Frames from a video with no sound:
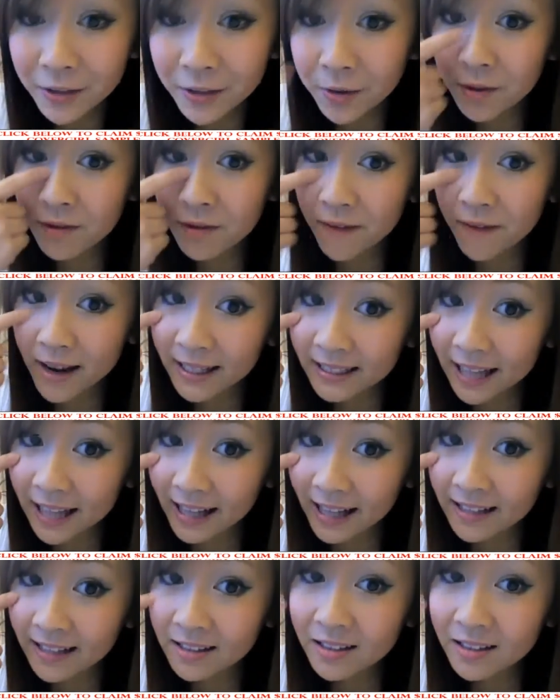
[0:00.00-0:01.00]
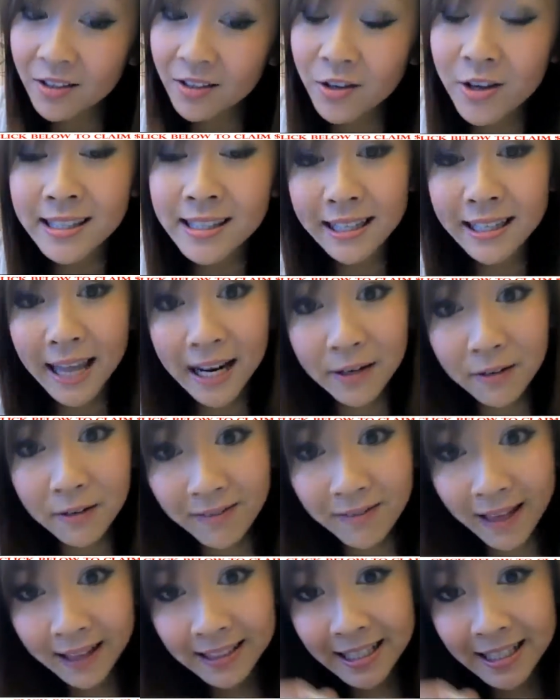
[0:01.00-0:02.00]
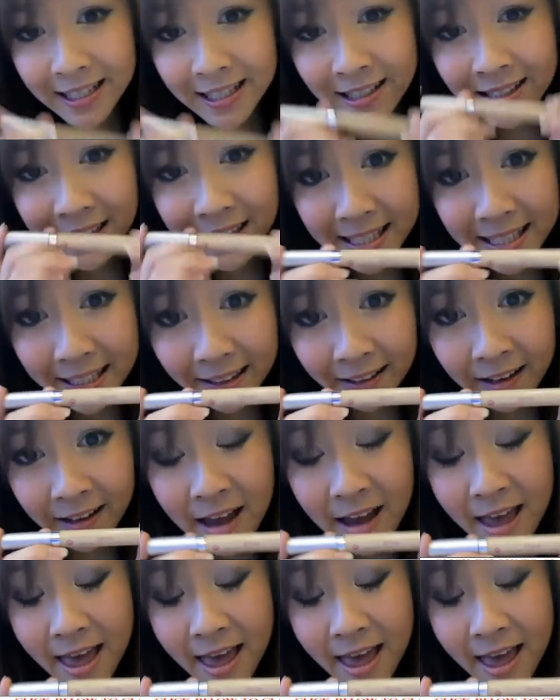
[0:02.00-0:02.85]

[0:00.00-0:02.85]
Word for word: To remove fine lines, use a light reflecting concealer,